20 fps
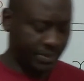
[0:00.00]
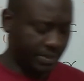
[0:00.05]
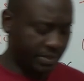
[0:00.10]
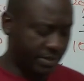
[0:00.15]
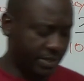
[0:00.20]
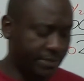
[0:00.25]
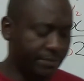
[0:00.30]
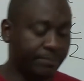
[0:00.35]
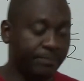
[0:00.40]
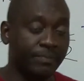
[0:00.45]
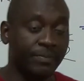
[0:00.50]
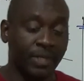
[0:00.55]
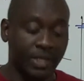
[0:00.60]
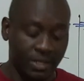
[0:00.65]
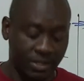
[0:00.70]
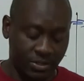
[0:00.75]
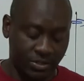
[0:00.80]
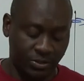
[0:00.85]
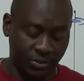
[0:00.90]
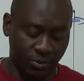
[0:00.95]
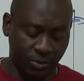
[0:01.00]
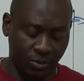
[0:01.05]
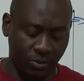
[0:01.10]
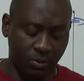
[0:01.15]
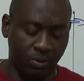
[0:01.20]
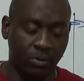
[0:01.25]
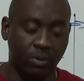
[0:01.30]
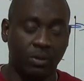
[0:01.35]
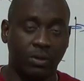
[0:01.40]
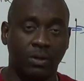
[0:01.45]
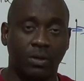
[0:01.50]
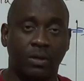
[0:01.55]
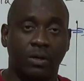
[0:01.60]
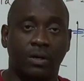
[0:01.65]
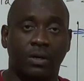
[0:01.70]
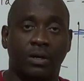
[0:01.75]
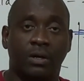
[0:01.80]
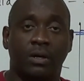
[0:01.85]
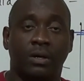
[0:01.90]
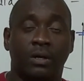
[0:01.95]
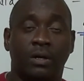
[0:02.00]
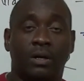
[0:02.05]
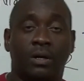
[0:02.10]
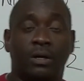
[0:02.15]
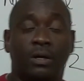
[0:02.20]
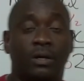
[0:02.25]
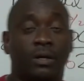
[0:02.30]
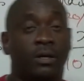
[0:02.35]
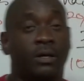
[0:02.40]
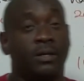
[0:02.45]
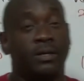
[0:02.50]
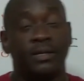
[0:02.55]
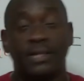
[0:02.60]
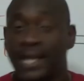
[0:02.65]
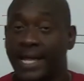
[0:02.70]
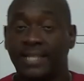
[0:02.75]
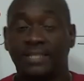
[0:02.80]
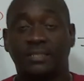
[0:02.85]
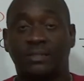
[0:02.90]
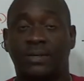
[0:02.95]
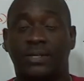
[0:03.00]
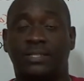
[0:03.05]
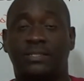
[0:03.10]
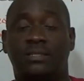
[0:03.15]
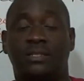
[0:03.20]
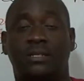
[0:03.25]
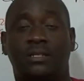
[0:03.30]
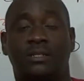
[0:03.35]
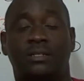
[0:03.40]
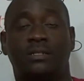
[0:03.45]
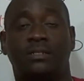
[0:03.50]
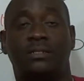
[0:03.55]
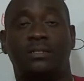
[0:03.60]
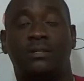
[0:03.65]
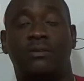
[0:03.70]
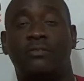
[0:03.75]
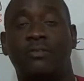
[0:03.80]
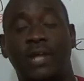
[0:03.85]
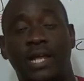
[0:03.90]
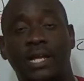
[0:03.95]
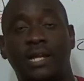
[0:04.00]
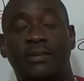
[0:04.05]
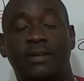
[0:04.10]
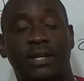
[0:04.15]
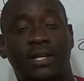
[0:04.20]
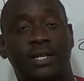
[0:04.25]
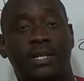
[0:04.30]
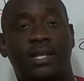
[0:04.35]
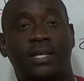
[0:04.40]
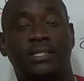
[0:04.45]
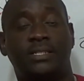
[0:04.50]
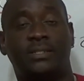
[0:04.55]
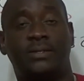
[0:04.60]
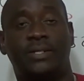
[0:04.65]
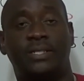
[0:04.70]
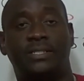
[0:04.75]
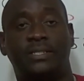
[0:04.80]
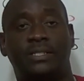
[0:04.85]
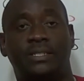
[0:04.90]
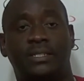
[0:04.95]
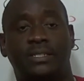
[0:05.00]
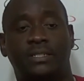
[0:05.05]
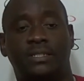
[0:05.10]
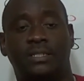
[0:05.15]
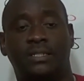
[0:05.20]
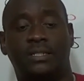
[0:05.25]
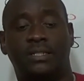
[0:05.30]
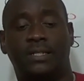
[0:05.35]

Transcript: All right? So, nice question. Really, really nice question.